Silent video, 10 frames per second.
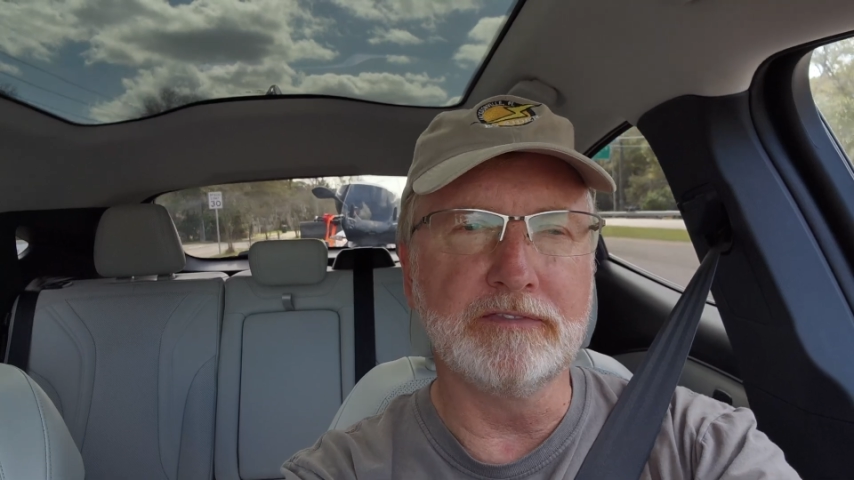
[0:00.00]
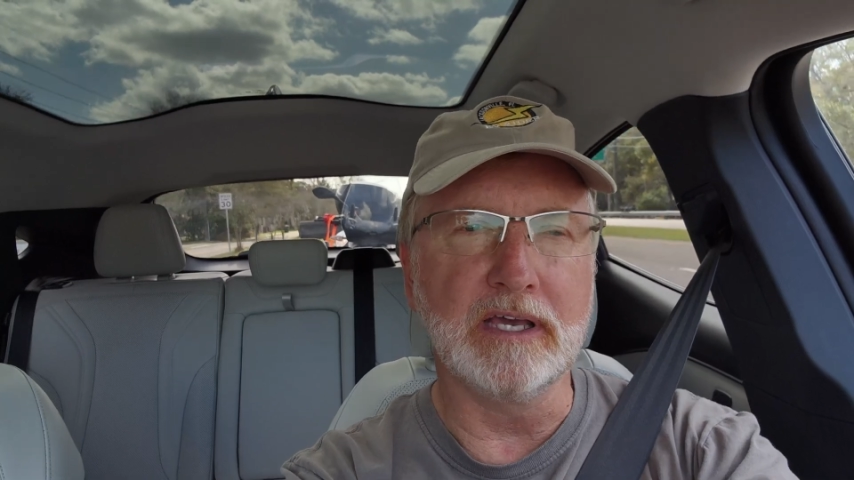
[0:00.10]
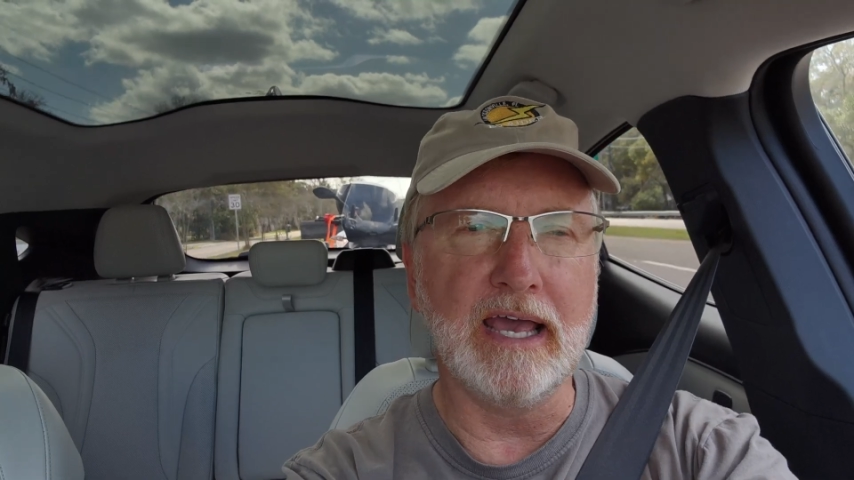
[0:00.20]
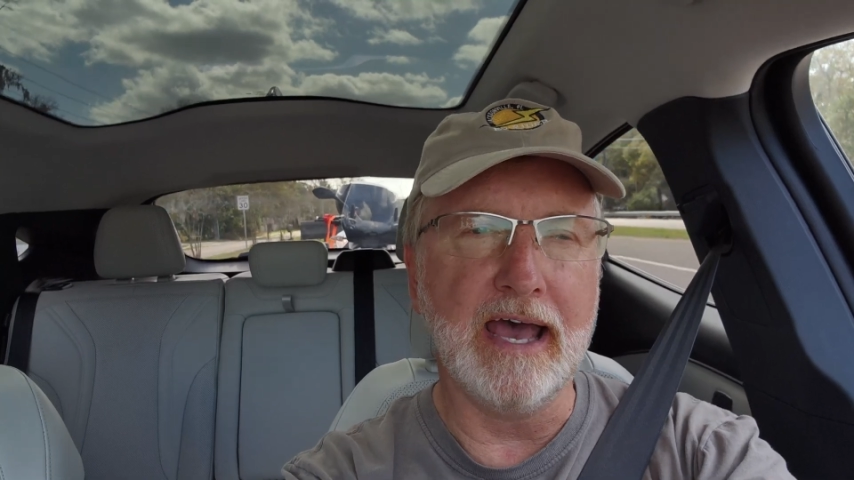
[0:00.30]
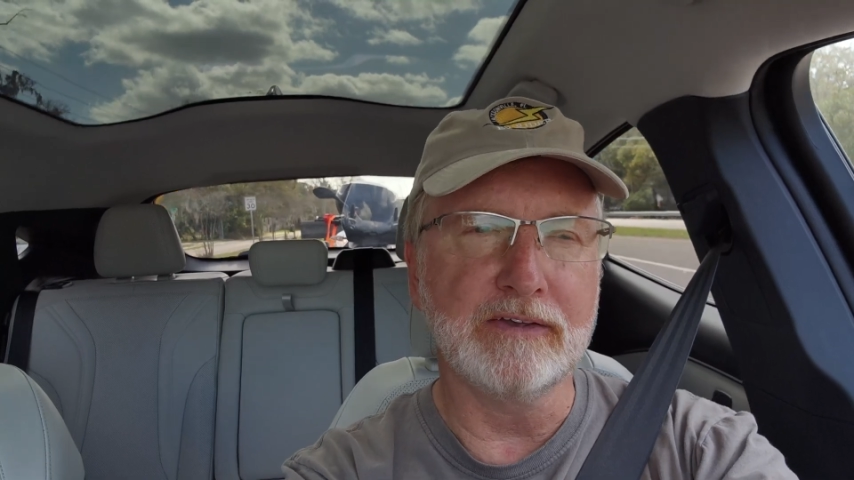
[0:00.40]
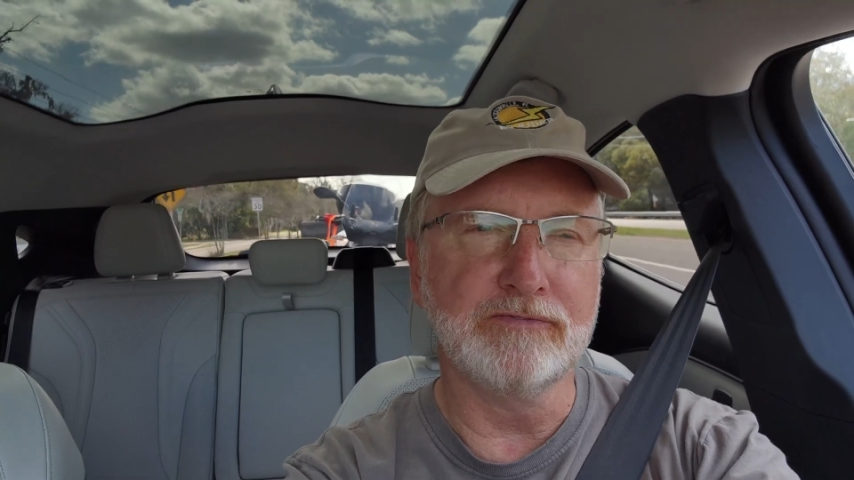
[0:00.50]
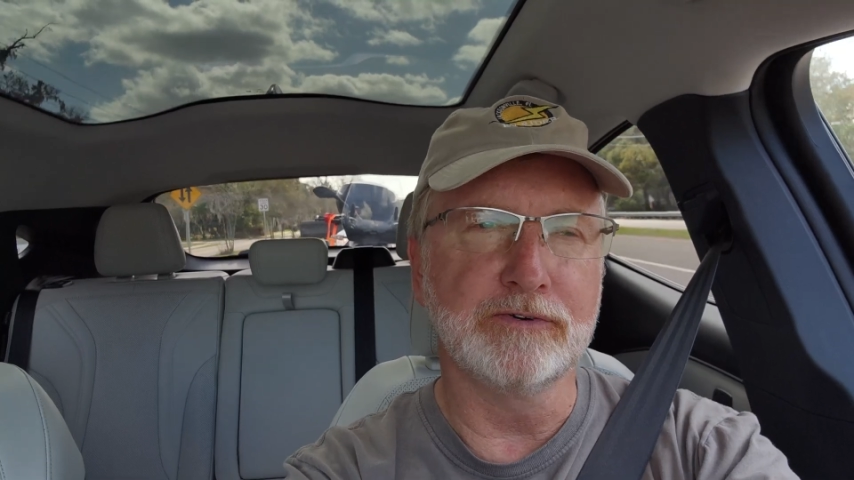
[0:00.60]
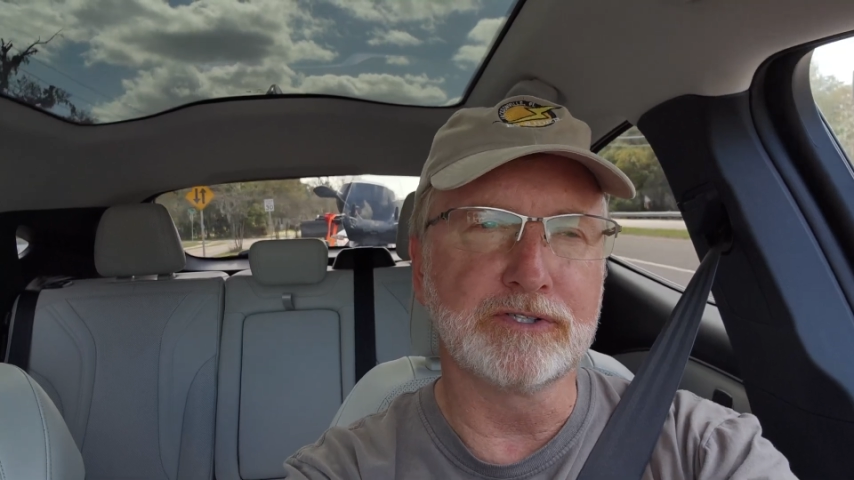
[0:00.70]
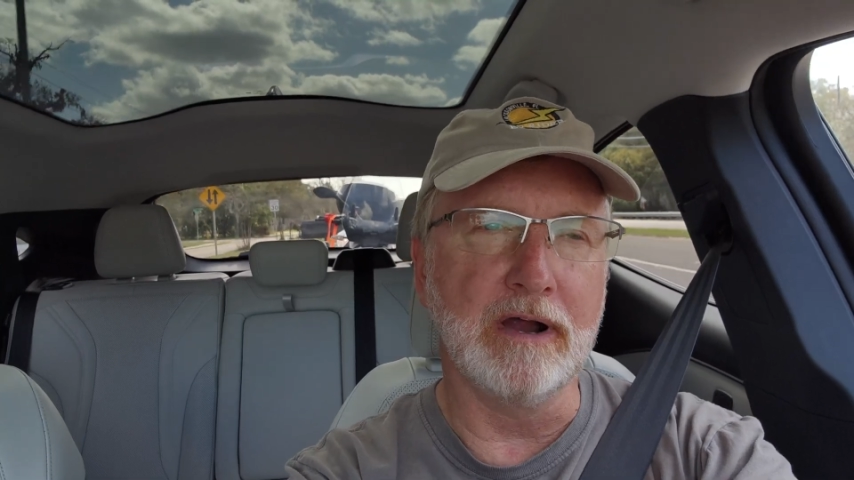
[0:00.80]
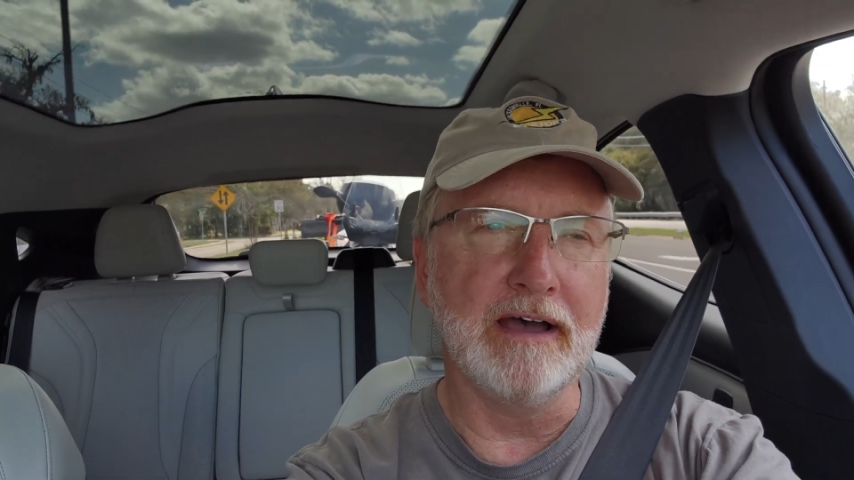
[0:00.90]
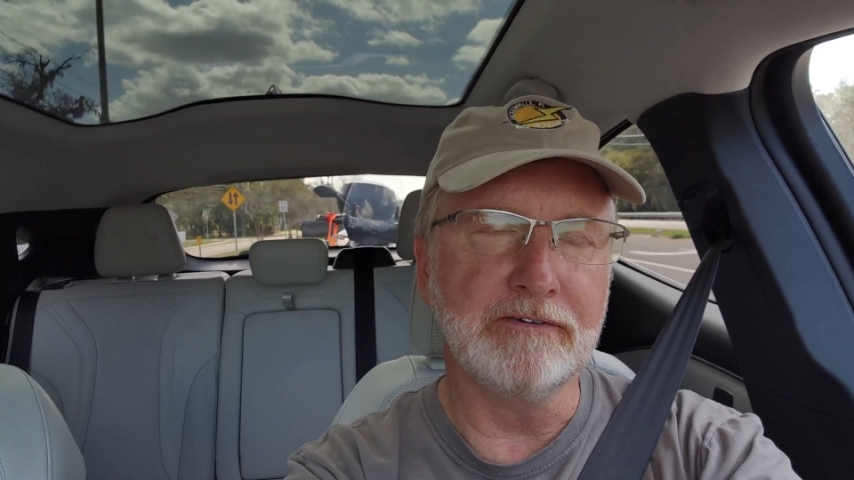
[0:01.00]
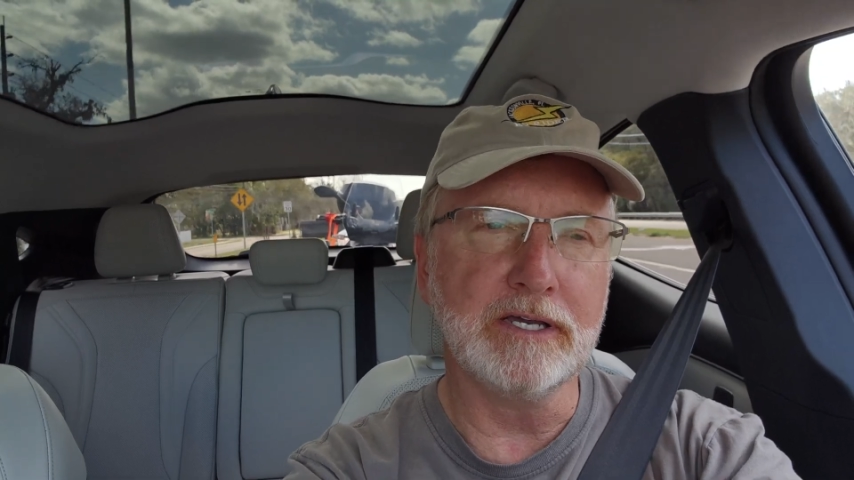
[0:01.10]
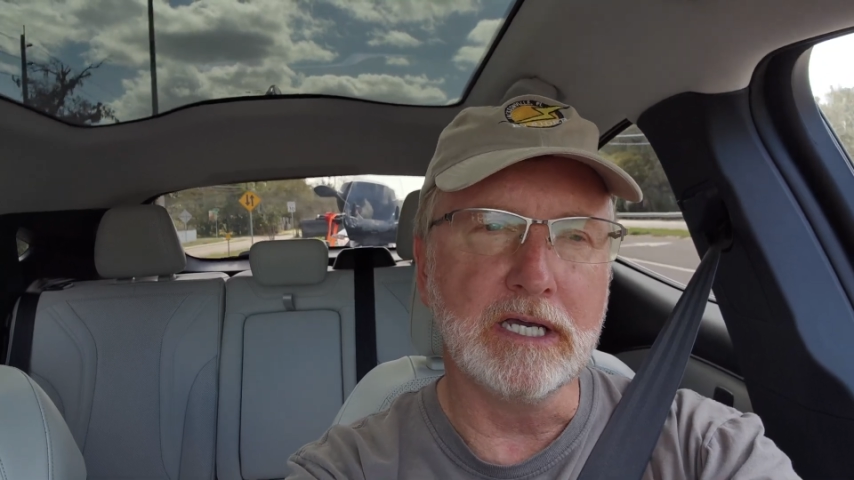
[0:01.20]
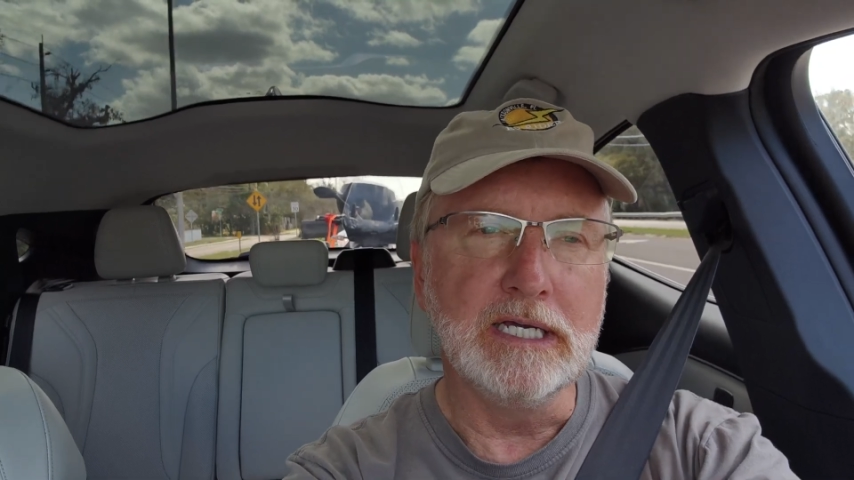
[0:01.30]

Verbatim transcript: the gas for traffic,